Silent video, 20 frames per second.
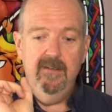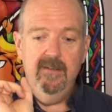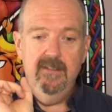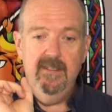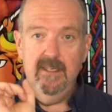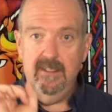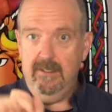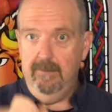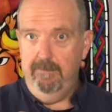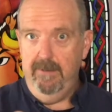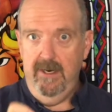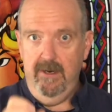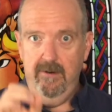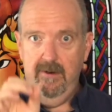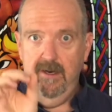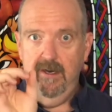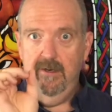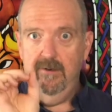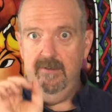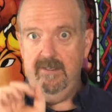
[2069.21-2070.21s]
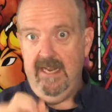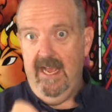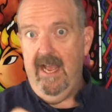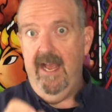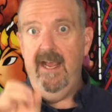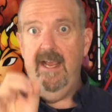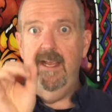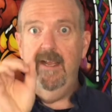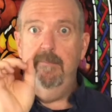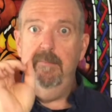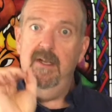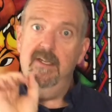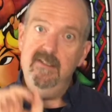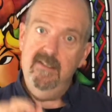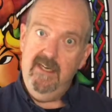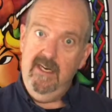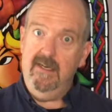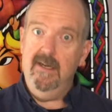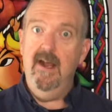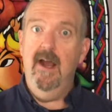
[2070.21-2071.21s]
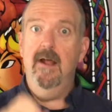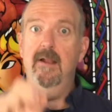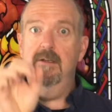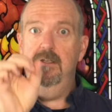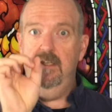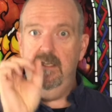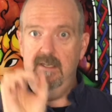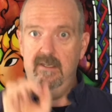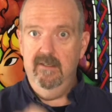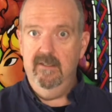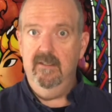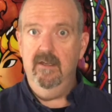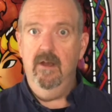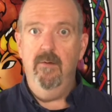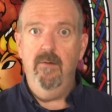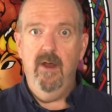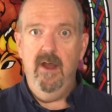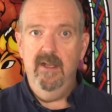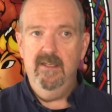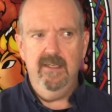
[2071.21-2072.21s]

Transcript: disappearing or dying because of technology and so on.